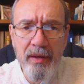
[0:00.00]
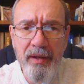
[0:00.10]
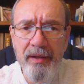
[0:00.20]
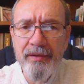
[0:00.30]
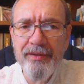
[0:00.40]

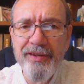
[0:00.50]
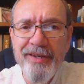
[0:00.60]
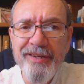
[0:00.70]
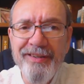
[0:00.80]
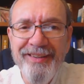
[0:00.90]
And
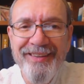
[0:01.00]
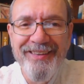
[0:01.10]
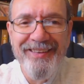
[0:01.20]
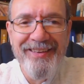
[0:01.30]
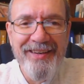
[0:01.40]
I
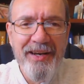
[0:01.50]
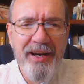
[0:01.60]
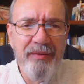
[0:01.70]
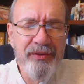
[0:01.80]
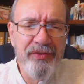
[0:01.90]

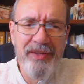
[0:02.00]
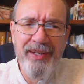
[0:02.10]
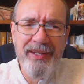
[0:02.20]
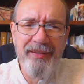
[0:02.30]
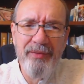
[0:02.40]
was
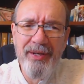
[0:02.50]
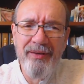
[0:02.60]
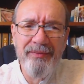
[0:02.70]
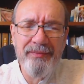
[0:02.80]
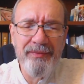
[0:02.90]
thinking,
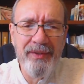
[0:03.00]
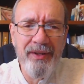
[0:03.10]
well,